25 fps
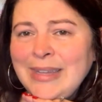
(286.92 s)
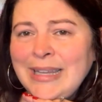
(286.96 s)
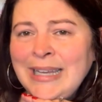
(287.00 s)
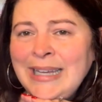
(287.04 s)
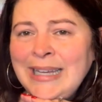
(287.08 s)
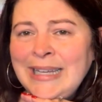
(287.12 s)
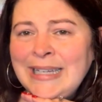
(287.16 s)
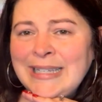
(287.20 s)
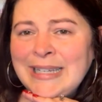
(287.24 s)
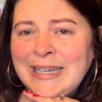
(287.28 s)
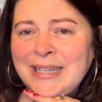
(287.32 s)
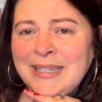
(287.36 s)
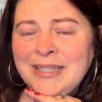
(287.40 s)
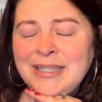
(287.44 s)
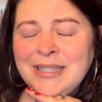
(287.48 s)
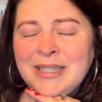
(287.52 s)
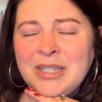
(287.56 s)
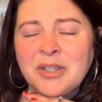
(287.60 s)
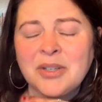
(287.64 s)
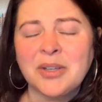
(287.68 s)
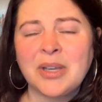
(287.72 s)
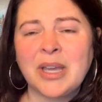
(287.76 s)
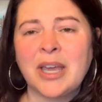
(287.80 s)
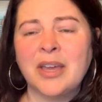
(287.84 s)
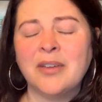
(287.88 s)
He does
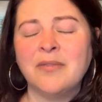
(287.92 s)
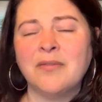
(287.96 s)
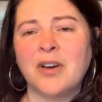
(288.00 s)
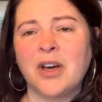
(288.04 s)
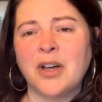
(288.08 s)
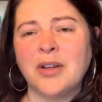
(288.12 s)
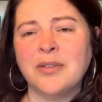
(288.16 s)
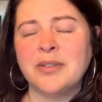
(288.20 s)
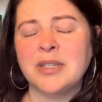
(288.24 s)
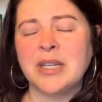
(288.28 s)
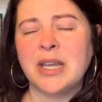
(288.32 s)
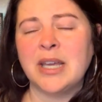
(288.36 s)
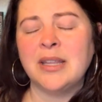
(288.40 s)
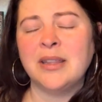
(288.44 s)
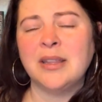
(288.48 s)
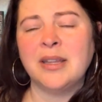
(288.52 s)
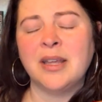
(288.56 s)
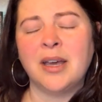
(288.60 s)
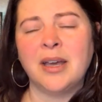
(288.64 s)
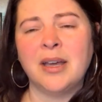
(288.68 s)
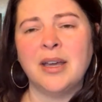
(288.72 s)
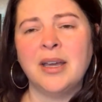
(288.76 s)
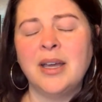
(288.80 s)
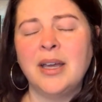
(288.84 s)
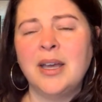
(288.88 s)
still get involved in
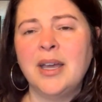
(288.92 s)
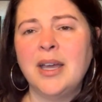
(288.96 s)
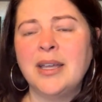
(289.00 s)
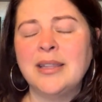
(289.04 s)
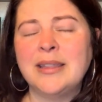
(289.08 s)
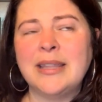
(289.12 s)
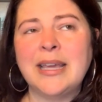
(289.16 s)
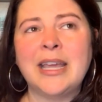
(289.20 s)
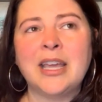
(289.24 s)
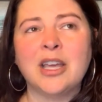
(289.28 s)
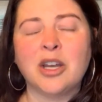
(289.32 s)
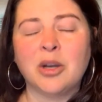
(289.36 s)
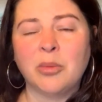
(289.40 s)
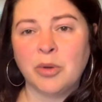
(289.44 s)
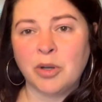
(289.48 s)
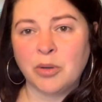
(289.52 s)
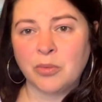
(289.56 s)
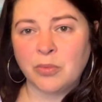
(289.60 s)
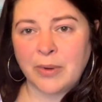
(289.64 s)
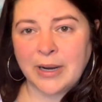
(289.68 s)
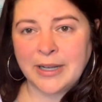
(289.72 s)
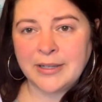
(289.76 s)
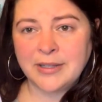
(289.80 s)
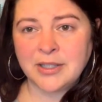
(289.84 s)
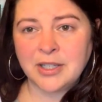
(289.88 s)
the
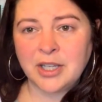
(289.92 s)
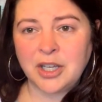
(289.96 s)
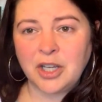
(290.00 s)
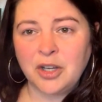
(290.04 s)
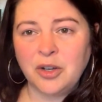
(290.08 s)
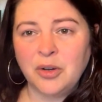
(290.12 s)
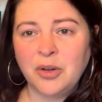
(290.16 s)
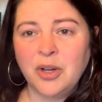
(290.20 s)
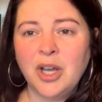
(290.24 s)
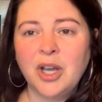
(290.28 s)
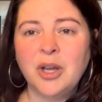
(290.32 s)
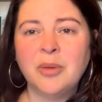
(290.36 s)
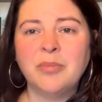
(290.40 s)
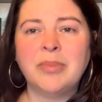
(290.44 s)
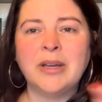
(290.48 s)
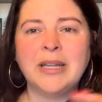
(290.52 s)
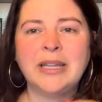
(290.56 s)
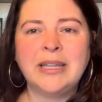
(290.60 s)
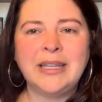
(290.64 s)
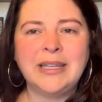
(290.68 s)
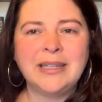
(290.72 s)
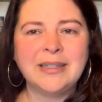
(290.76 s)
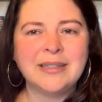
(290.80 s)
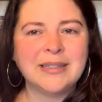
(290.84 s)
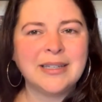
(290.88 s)
animal rescue, but
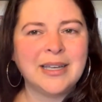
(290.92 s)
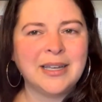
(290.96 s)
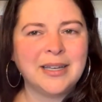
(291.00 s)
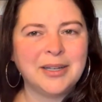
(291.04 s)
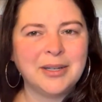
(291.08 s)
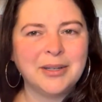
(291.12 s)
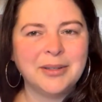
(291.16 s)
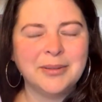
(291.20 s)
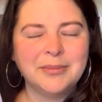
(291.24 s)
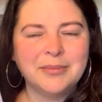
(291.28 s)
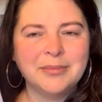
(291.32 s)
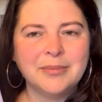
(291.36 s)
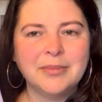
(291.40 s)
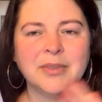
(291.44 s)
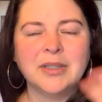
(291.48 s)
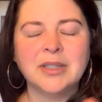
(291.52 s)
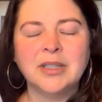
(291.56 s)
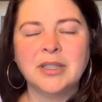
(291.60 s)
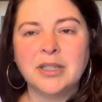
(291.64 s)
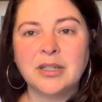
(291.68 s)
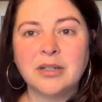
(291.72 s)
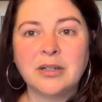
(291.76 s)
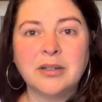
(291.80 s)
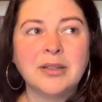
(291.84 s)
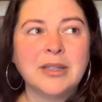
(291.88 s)
he's like
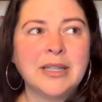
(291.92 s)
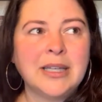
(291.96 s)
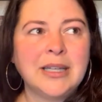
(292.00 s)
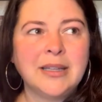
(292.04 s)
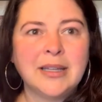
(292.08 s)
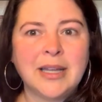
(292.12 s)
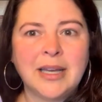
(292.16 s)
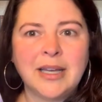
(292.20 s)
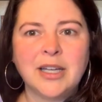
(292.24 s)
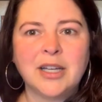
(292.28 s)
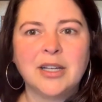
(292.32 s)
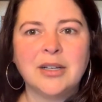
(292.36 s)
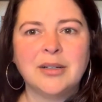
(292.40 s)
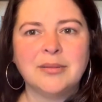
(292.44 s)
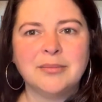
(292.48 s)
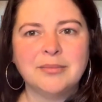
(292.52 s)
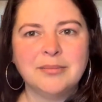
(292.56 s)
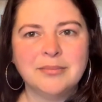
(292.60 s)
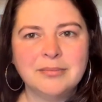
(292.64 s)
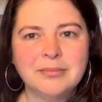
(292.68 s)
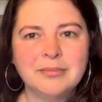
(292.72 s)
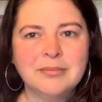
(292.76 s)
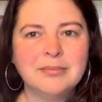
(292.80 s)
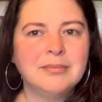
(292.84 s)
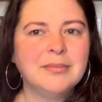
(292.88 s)
literally like
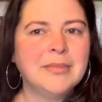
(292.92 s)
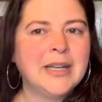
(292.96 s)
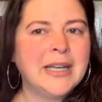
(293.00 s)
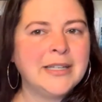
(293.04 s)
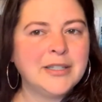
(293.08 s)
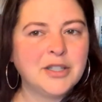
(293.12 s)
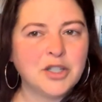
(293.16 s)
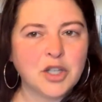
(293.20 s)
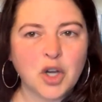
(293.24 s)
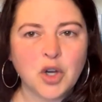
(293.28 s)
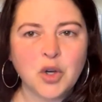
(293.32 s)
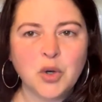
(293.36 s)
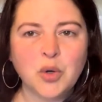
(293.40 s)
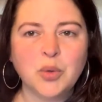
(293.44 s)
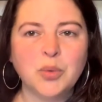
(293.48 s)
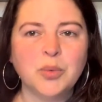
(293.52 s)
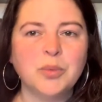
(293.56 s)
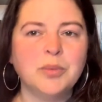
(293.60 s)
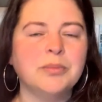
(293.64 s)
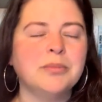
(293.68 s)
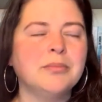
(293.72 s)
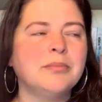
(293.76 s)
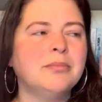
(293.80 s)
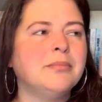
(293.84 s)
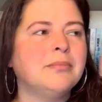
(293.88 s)
his
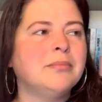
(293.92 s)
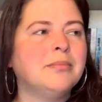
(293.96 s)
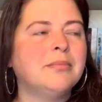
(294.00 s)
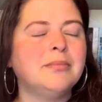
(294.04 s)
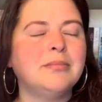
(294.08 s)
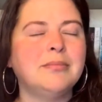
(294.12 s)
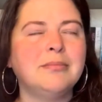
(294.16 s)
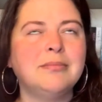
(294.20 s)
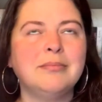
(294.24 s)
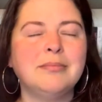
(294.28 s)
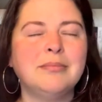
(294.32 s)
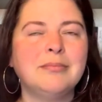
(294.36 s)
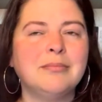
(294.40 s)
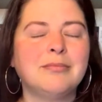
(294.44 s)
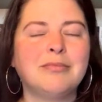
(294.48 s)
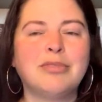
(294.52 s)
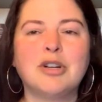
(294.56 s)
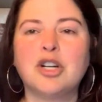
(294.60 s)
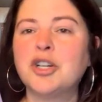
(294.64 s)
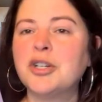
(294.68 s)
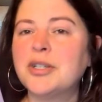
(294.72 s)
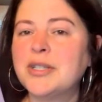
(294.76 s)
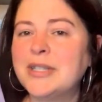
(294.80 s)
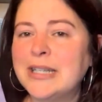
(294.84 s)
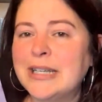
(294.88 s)
own
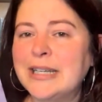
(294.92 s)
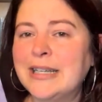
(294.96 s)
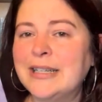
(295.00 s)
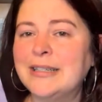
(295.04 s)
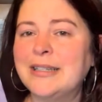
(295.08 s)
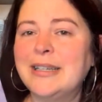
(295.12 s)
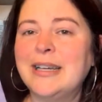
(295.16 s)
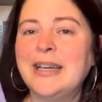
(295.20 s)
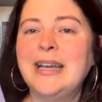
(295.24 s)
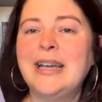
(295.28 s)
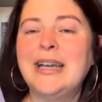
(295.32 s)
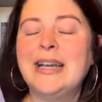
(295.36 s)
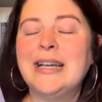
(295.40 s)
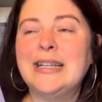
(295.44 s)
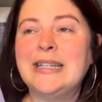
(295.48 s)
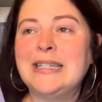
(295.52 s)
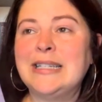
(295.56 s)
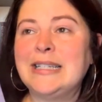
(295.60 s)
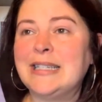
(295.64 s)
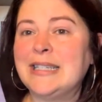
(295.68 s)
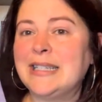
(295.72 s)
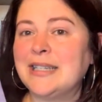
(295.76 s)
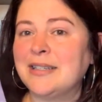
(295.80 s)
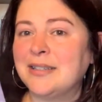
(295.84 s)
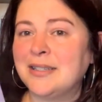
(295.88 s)
person,
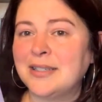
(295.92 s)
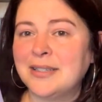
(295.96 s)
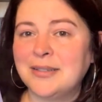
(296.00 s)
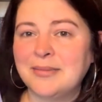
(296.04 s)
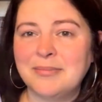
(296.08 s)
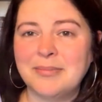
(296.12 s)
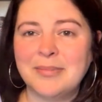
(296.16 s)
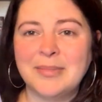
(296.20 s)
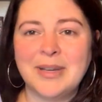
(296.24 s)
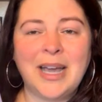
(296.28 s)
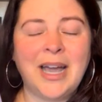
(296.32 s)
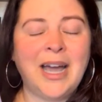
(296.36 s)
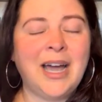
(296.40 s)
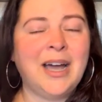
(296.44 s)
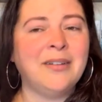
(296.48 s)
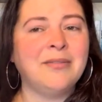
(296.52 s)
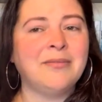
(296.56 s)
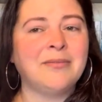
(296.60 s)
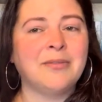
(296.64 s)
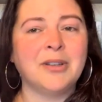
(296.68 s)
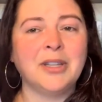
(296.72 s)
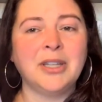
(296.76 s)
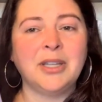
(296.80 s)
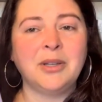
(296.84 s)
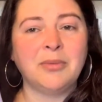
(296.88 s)
doesn't
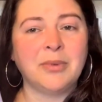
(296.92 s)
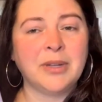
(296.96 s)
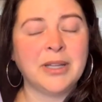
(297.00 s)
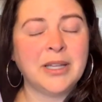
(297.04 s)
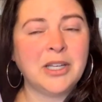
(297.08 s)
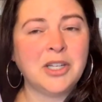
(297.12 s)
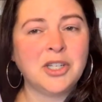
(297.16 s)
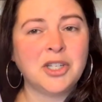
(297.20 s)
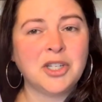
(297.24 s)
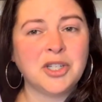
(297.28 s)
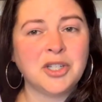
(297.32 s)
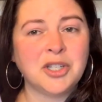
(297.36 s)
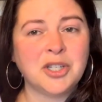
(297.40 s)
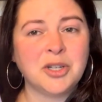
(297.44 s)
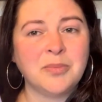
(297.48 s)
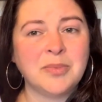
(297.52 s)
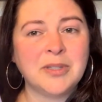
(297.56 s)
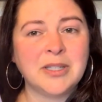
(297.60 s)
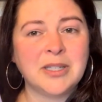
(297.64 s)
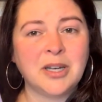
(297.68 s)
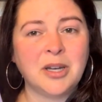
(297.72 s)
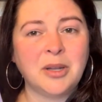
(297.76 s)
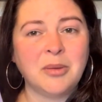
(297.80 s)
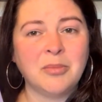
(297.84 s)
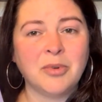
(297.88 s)
have really
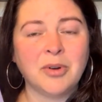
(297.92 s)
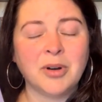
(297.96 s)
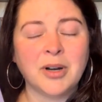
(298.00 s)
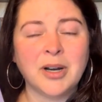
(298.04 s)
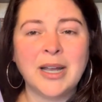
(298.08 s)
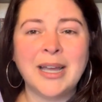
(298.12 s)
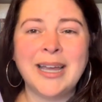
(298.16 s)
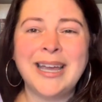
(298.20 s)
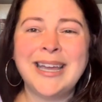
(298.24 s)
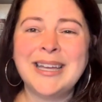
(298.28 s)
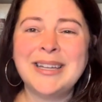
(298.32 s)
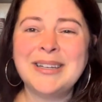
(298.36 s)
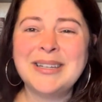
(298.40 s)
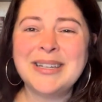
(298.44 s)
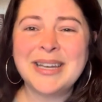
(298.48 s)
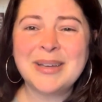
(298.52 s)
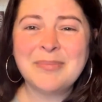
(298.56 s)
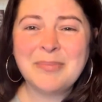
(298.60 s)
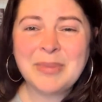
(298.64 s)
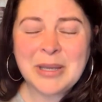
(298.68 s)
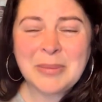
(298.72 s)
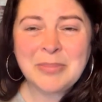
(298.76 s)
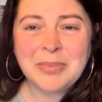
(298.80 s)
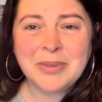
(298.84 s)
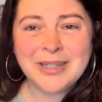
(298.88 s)
relationships anymore. And
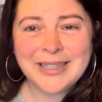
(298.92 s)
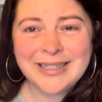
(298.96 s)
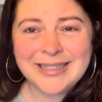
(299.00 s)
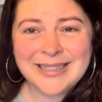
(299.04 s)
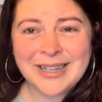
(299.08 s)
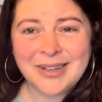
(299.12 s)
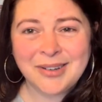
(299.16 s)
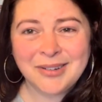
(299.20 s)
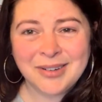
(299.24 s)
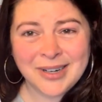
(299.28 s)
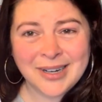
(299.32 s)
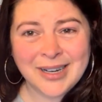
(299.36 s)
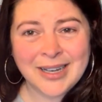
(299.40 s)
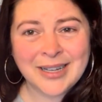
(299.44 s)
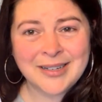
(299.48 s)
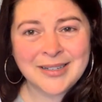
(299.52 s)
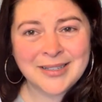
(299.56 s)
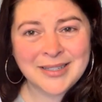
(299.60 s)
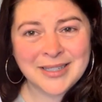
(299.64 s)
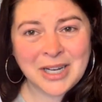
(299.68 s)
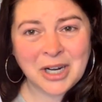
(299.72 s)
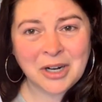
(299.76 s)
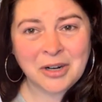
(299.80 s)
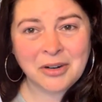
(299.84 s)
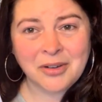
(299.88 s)
people in town are kind of
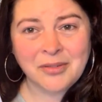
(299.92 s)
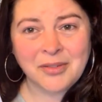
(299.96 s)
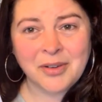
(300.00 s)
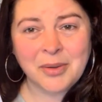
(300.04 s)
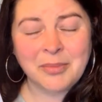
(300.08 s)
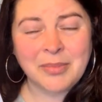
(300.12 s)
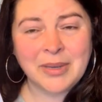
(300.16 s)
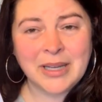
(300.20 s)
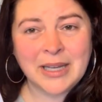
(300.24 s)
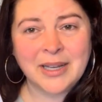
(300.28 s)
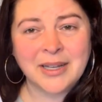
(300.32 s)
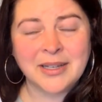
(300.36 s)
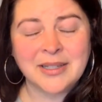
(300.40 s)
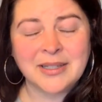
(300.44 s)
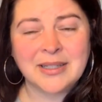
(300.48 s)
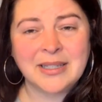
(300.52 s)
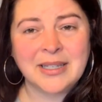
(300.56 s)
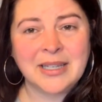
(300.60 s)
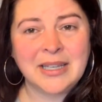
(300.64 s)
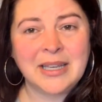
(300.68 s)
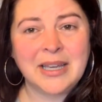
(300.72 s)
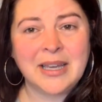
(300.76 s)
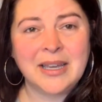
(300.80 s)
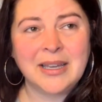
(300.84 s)
scared of him because he